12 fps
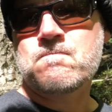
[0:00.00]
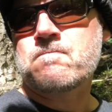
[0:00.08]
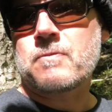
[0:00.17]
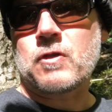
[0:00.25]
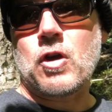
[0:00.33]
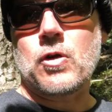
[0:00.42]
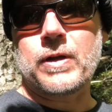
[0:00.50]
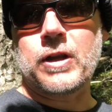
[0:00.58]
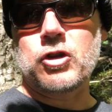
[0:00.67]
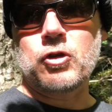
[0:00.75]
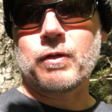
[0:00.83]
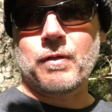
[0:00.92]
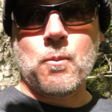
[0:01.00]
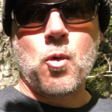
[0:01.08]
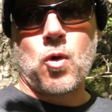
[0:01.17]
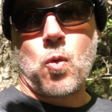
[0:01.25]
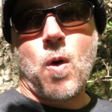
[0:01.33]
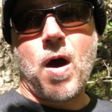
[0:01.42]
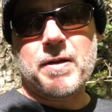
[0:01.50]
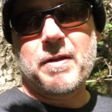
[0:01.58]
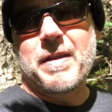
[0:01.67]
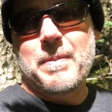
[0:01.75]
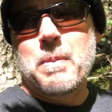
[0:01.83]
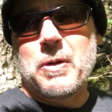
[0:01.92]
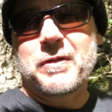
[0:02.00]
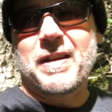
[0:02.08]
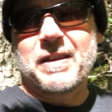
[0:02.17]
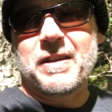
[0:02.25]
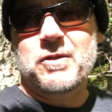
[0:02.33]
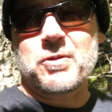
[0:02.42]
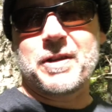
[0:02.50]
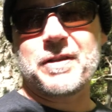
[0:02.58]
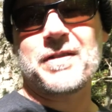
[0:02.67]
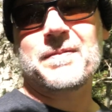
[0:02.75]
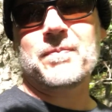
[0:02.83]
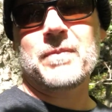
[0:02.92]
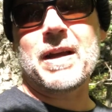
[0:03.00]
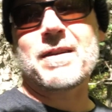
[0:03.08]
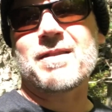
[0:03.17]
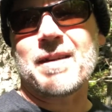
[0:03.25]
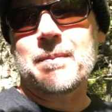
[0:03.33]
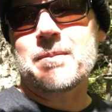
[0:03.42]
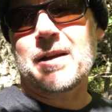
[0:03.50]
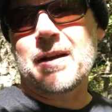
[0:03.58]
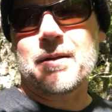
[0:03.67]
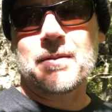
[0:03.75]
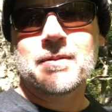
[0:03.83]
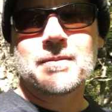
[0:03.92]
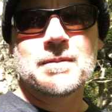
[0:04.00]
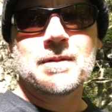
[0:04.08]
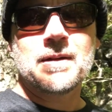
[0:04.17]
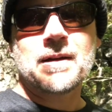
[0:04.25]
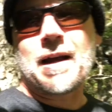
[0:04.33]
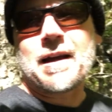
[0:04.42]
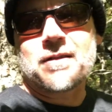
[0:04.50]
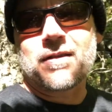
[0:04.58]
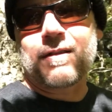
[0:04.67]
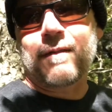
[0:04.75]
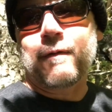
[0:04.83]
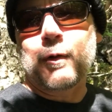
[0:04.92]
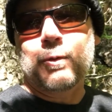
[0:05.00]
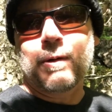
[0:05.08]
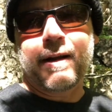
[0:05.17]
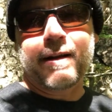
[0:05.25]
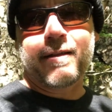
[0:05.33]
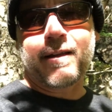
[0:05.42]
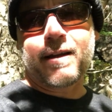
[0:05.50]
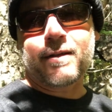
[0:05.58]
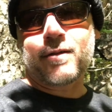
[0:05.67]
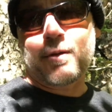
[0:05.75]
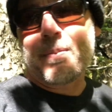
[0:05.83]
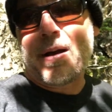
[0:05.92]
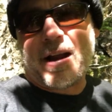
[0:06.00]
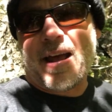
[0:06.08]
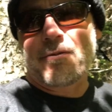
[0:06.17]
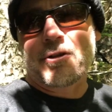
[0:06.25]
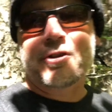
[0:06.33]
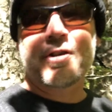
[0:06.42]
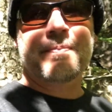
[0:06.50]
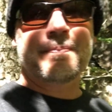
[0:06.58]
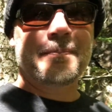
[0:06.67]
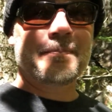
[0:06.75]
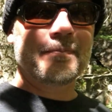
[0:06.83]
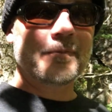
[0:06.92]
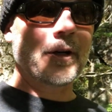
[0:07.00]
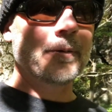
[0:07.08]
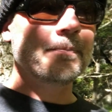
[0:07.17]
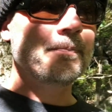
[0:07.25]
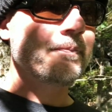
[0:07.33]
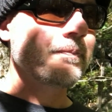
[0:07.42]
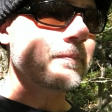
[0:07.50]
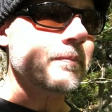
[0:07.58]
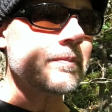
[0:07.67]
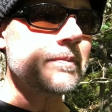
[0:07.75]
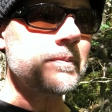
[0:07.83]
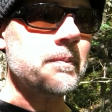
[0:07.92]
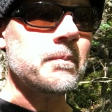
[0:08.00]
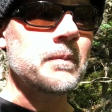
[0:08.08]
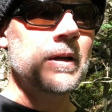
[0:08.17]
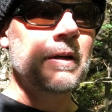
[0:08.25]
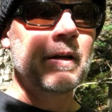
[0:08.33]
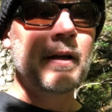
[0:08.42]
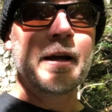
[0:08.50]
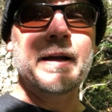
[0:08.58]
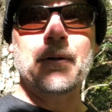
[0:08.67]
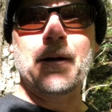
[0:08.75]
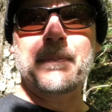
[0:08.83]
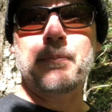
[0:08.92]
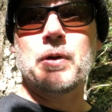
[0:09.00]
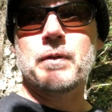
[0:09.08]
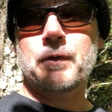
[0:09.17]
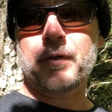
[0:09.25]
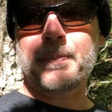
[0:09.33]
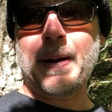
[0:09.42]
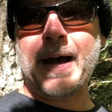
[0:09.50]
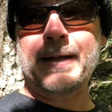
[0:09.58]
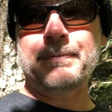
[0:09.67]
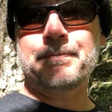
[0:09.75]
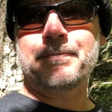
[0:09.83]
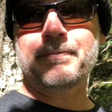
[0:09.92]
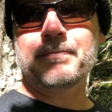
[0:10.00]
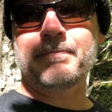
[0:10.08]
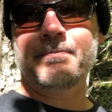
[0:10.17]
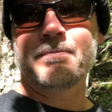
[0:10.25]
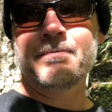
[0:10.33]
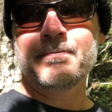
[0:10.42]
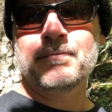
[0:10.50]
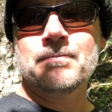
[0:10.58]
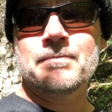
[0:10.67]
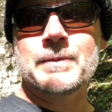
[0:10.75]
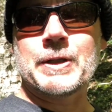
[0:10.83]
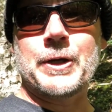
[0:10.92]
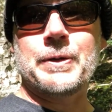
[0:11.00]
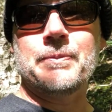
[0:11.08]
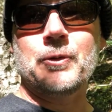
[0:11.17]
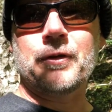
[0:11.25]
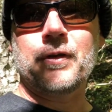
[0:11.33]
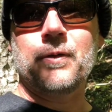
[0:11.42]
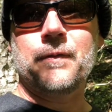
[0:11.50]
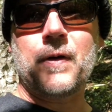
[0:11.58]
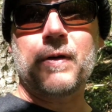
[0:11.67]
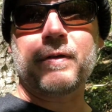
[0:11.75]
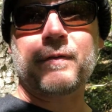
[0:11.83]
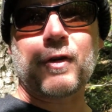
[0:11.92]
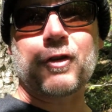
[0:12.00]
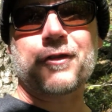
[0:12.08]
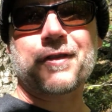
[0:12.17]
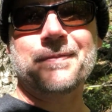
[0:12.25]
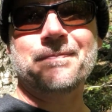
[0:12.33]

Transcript: So, and then using more water than most industries, except, I guess it's a food related thing, so about average. So, anyway, beautiful spot. So, we'll see who falls first.